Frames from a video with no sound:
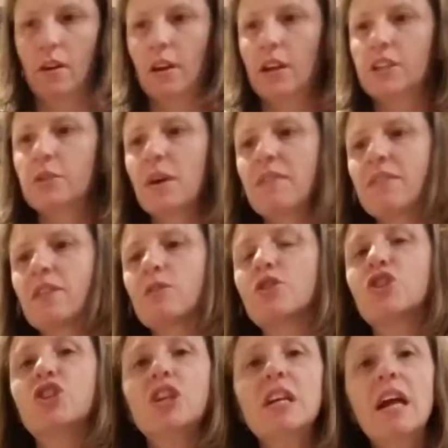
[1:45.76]
So even though
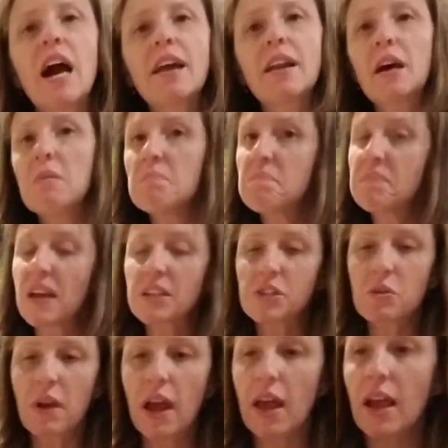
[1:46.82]
she got up, that's
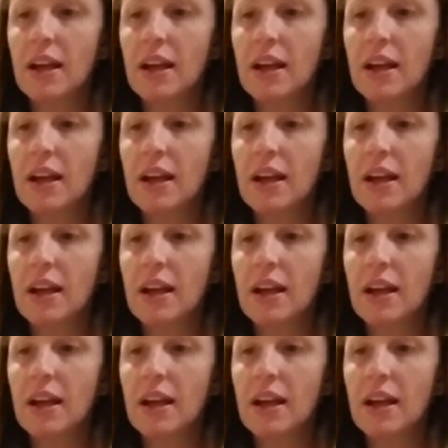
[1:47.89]
okay.